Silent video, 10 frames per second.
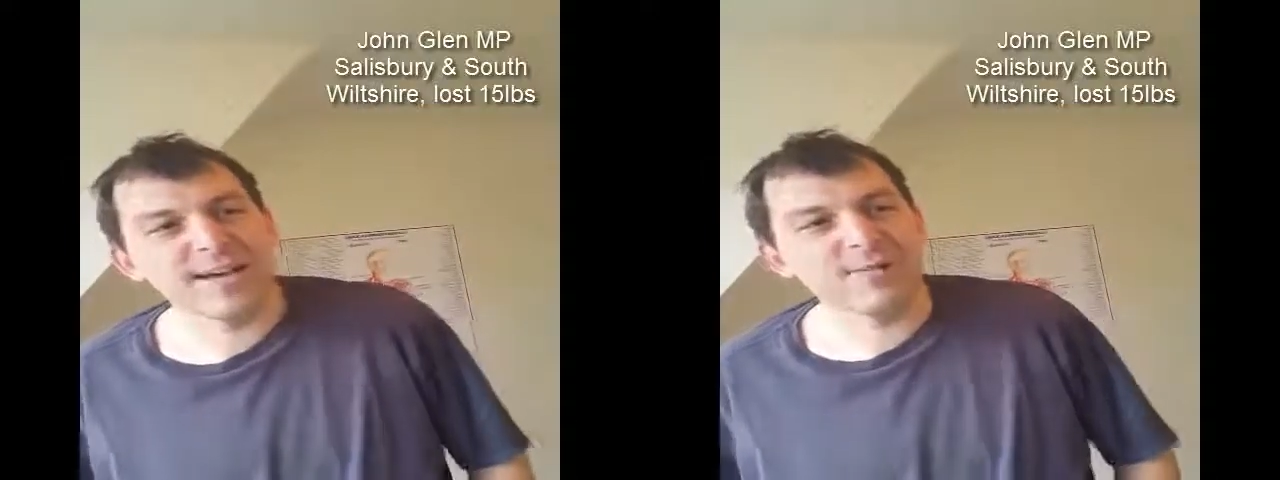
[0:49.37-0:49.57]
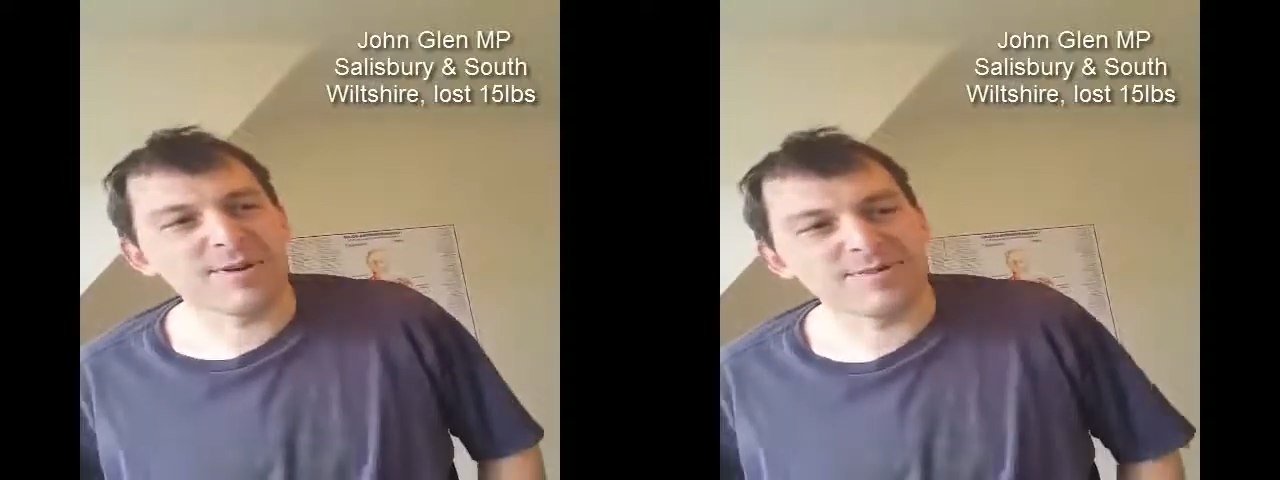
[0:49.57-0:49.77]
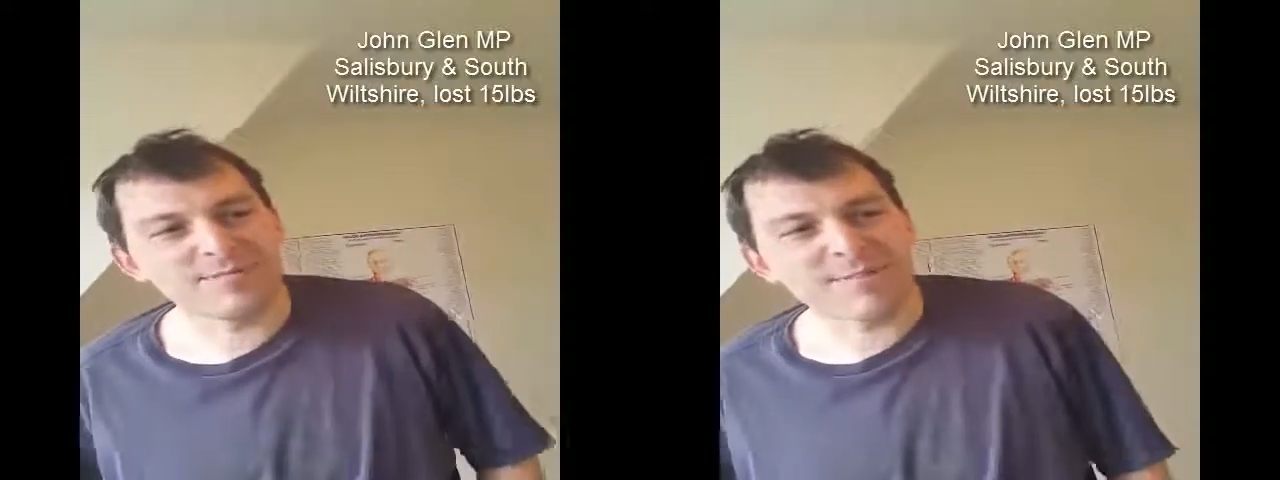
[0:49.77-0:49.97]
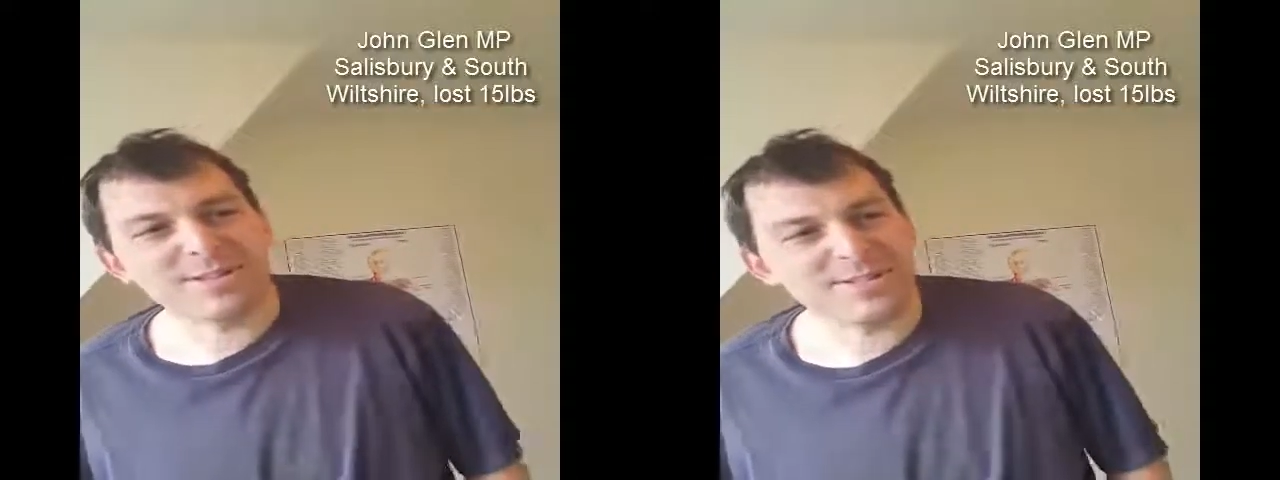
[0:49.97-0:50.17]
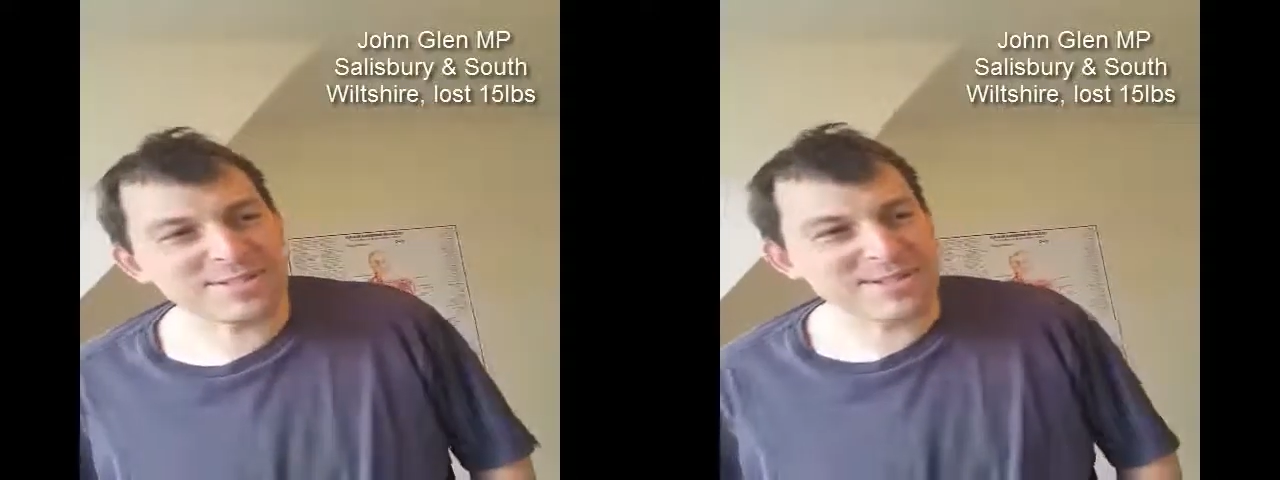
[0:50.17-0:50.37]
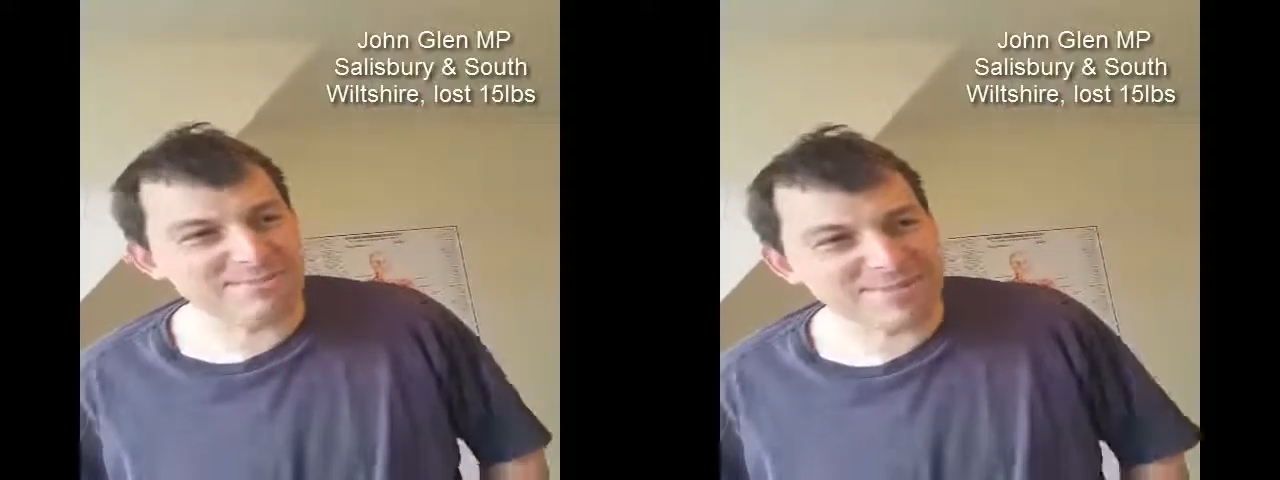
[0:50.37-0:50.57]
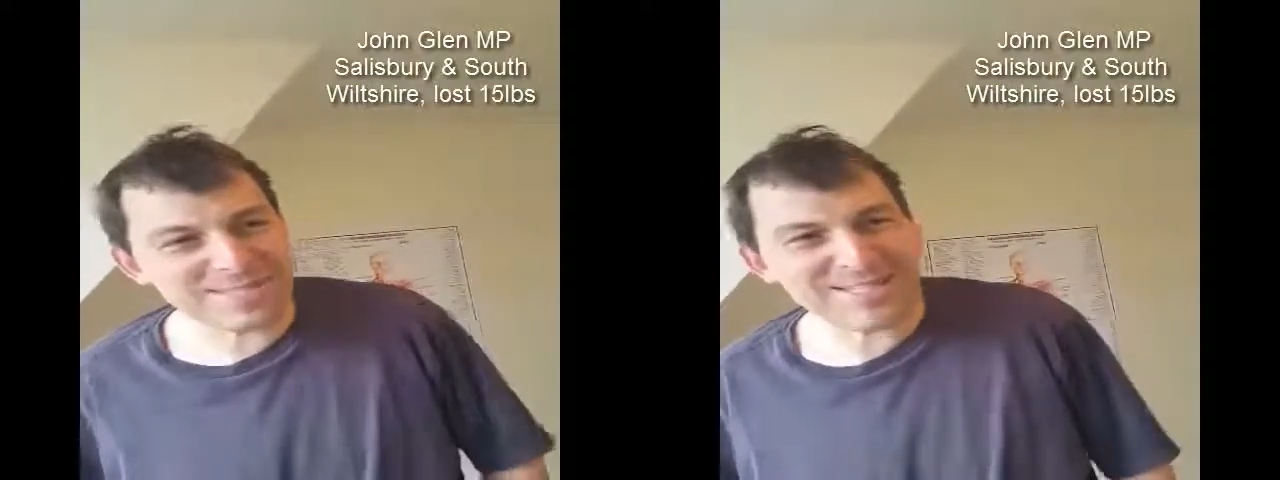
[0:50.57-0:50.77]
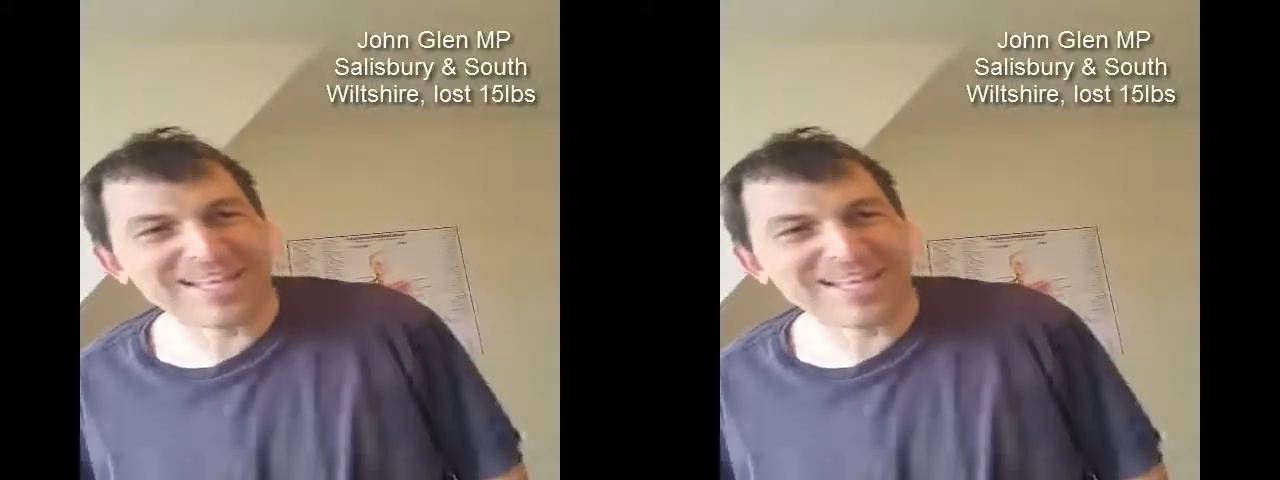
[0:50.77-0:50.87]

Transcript: I won't mention the numbers,